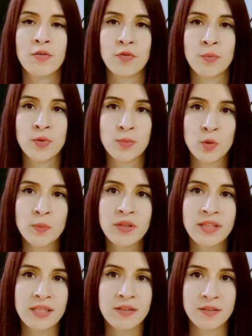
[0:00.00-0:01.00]
From the
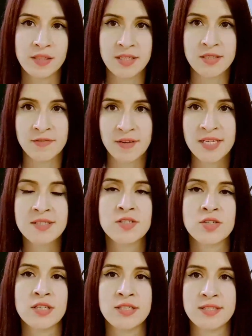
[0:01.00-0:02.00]
moment that these
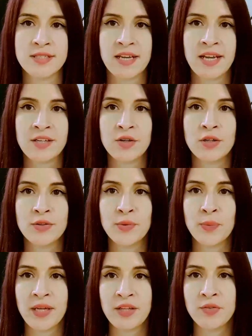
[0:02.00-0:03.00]
devices are designed all the
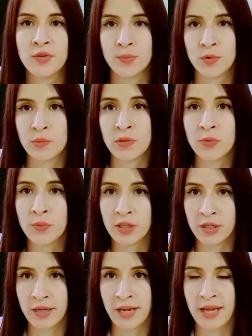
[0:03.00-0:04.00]
way to the moment
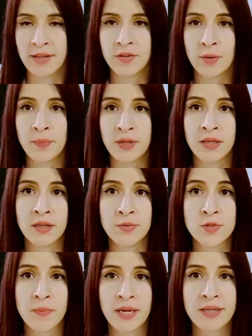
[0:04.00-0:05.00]
where they end up being
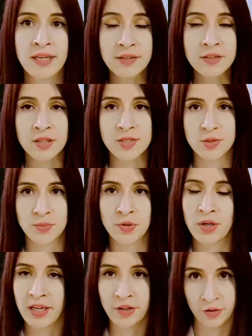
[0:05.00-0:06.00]
used by the end
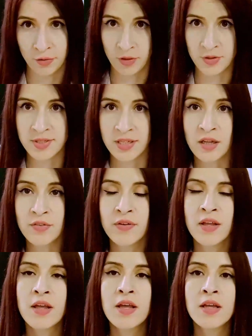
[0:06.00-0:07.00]
customer, like you yourself,
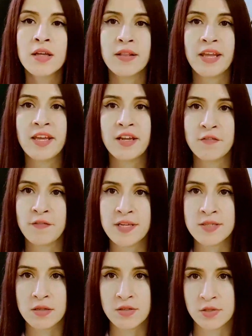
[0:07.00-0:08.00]
they can
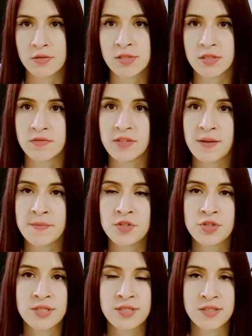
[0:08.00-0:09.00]
face all sorts of
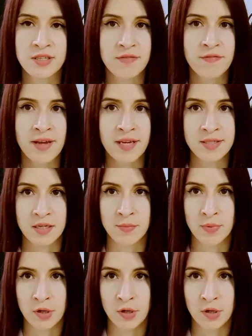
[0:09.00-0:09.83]
damages, defects, and